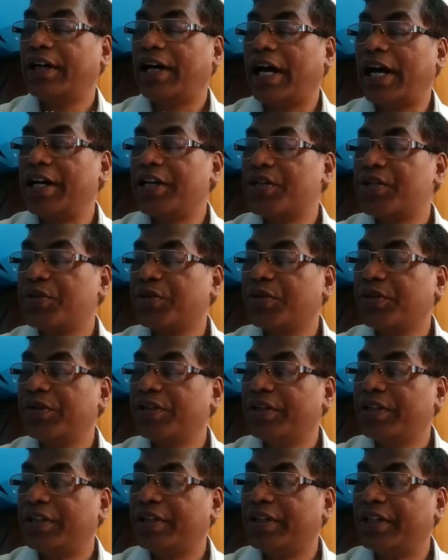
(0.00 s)
And
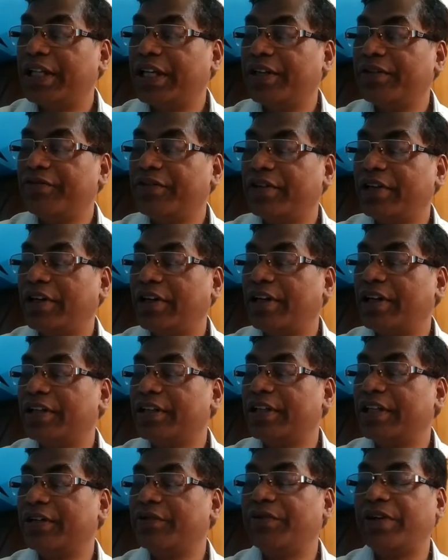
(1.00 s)
so they
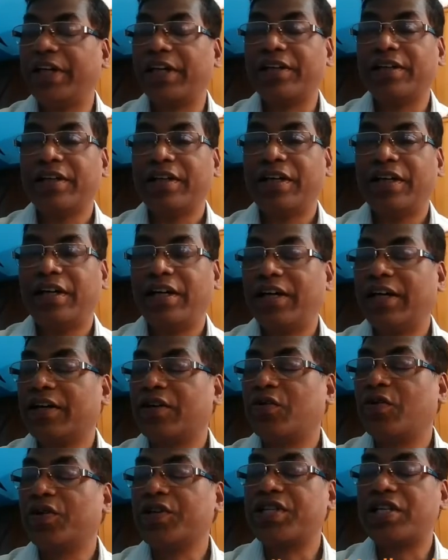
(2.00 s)
were
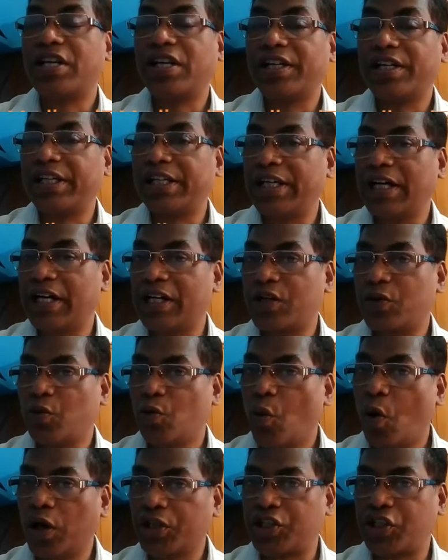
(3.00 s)
constantly at
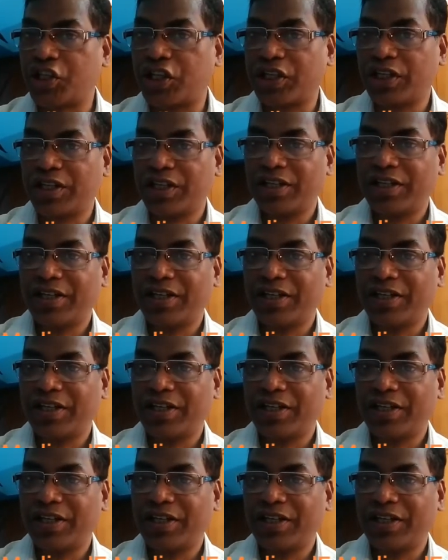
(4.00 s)
watch